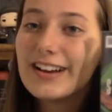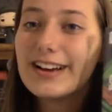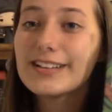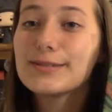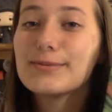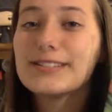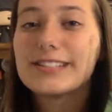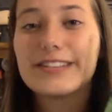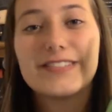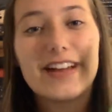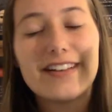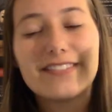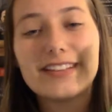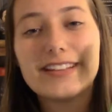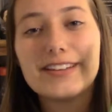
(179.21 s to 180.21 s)
Husbands of
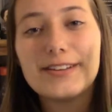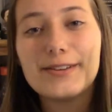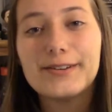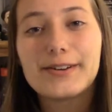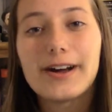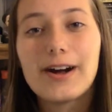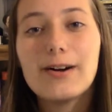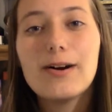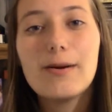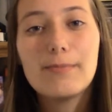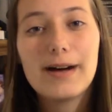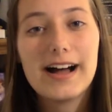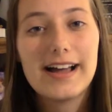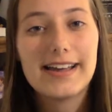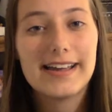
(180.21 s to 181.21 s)
Evelyn Hugo
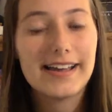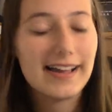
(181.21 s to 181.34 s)
by